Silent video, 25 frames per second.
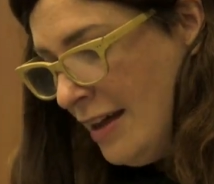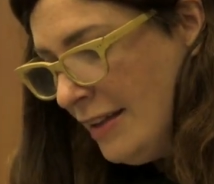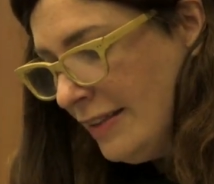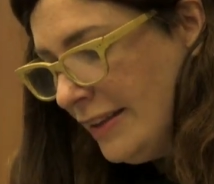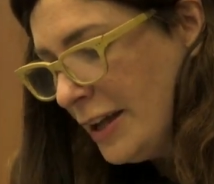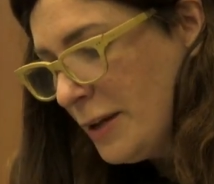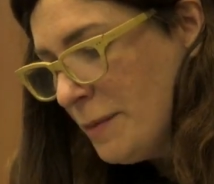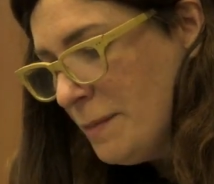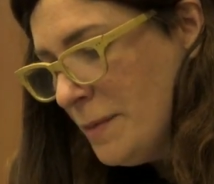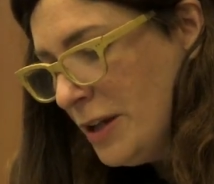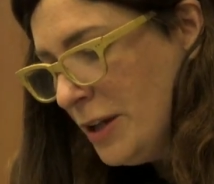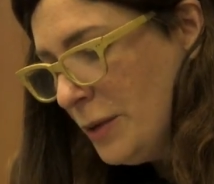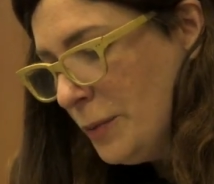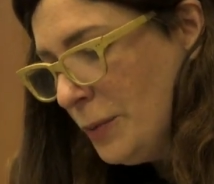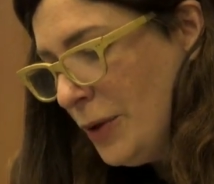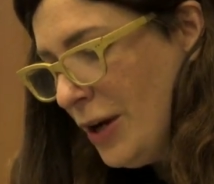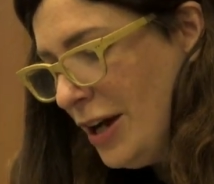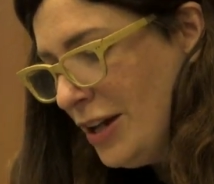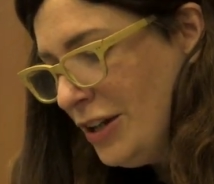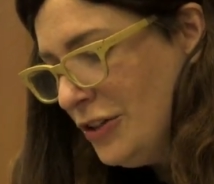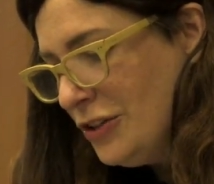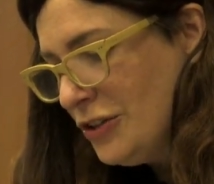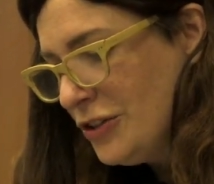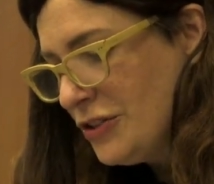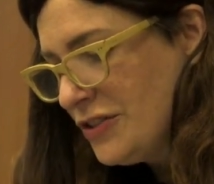like many
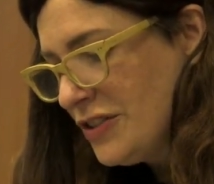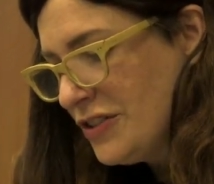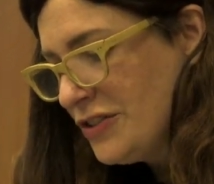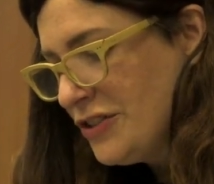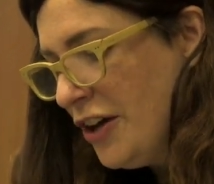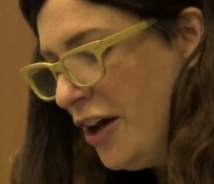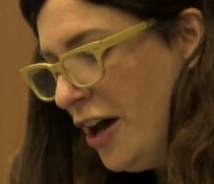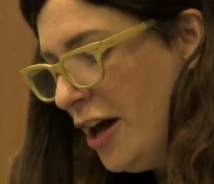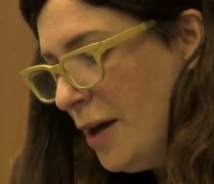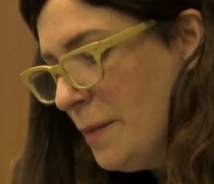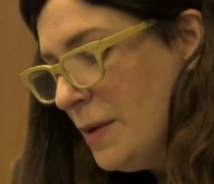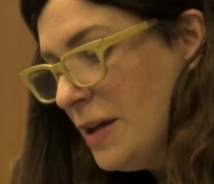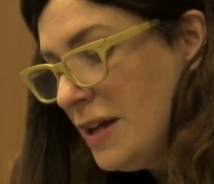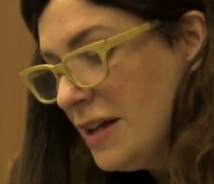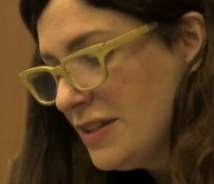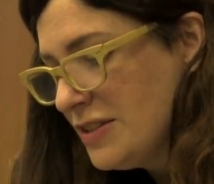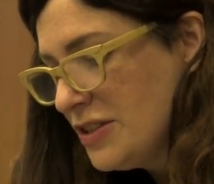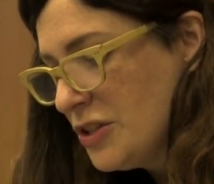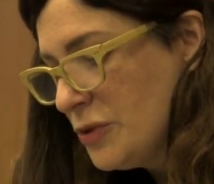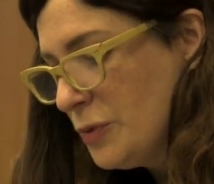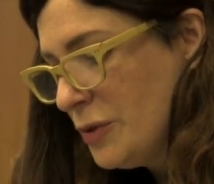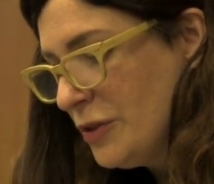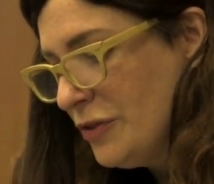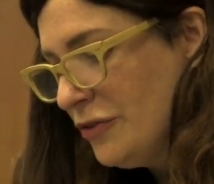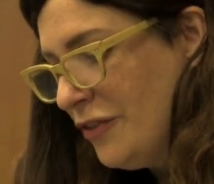predators, its hobby is
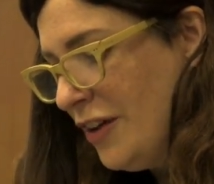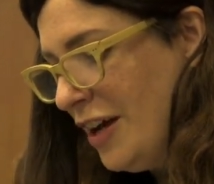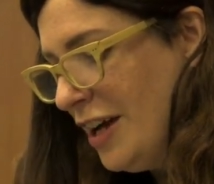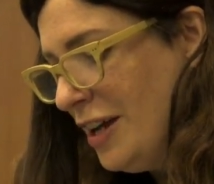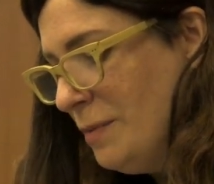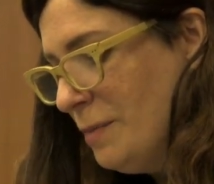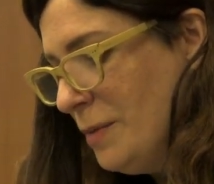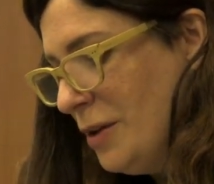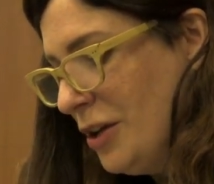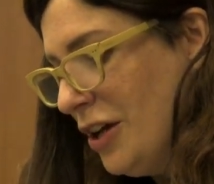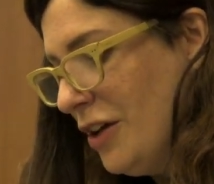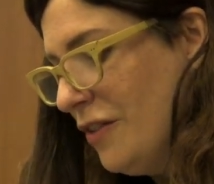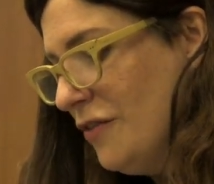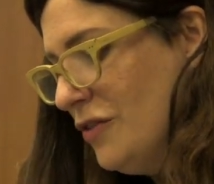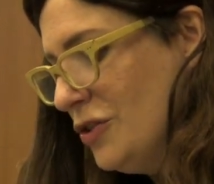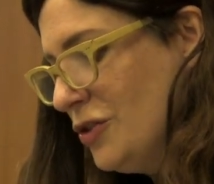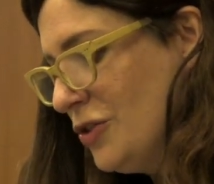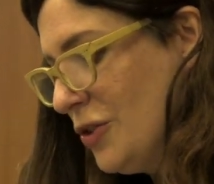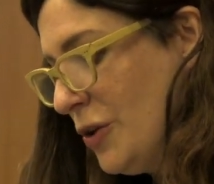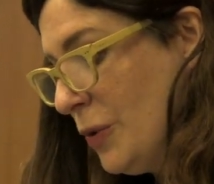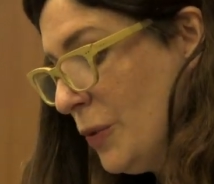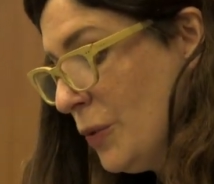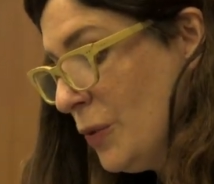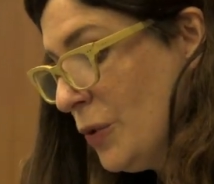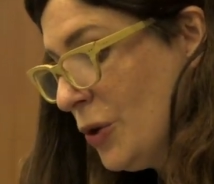the refinement of its
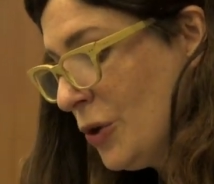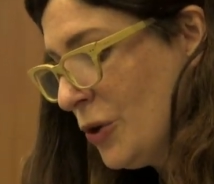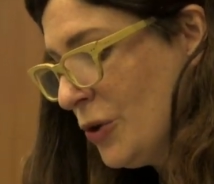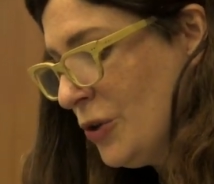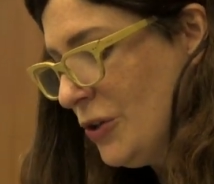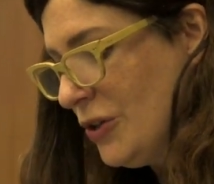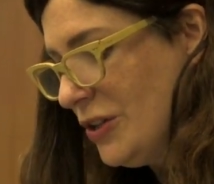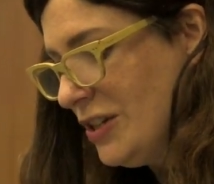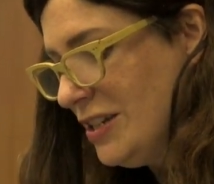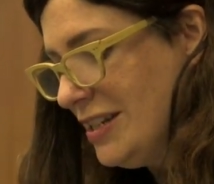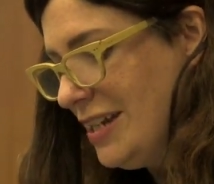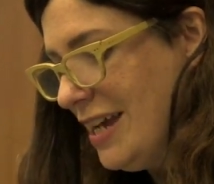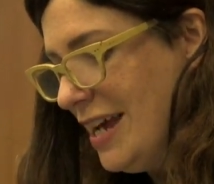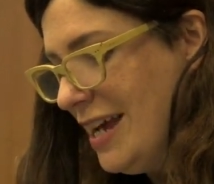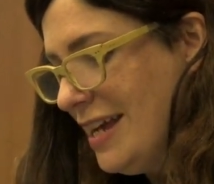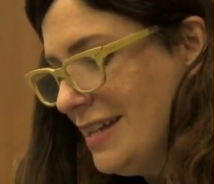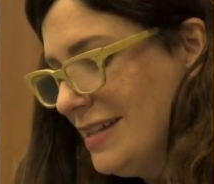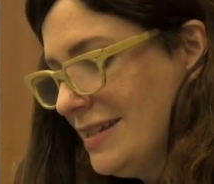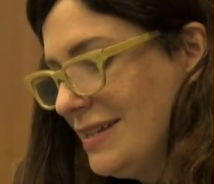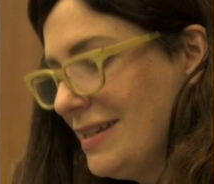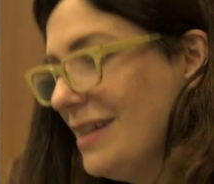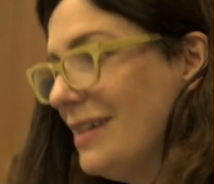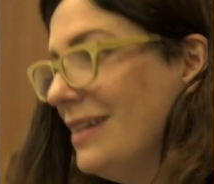own good taste,